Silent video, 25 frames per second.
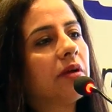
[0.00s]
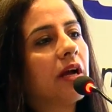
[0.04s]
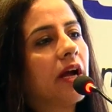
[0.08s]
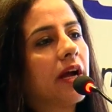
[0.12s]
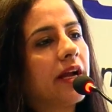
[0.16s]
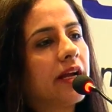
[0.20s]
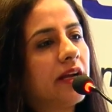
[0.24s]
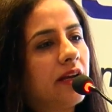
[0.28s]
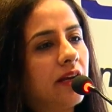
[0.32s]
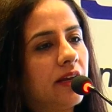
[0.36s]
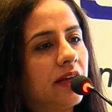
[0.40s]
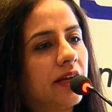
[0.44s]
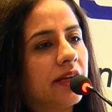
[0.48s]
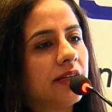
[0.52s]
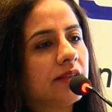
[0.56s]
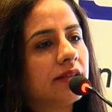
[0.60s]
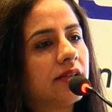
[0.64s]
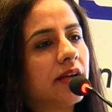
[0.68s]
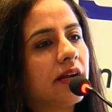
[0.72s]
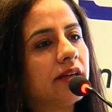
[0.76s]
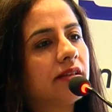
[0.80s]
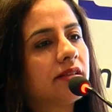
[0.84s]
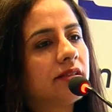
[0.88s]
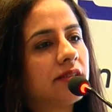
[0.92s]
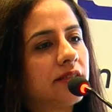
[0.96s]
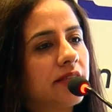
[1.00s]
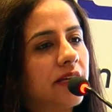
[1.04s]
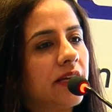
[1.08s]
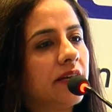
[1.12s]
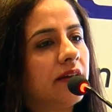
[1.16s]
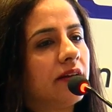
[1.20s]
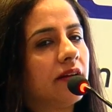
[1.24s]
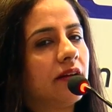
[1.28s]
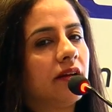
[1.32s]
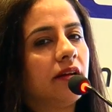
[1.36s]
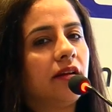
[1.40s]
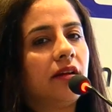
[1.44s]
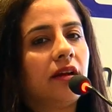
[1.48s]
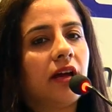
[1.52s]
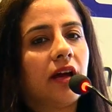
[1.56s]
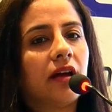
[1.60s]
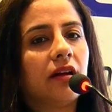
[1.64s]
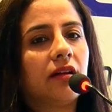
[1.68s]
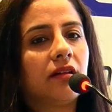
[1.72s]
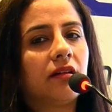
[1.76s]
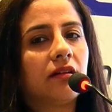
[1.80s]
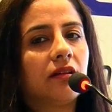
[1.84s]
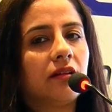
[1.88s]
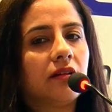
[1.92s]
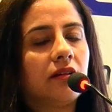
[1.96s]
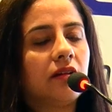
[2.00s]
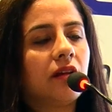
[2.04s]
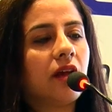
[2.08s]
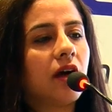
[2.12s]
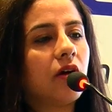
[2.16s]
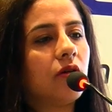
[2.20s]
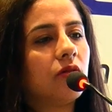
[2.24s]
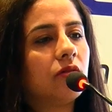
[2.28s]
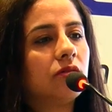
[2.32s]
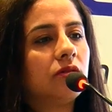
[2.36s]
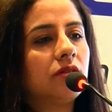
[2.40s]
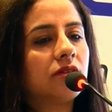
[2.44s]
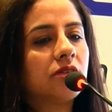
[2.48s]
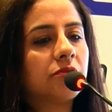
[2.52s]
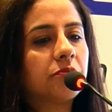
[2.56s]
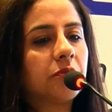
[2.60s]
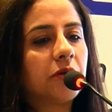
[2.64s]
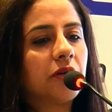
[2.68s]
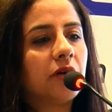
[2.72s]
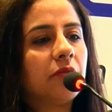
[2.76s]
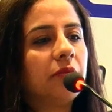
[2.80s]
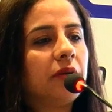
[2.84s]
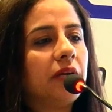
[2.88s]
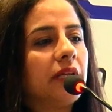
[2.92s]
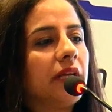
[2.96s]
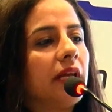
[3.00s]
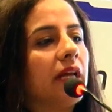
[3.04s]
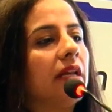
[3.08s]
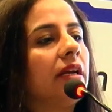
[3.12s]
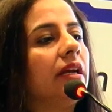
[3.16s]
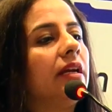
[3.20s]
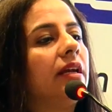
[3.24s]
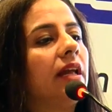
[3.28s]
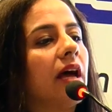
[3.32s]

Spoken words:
guidelines had stated that now the sperm DNA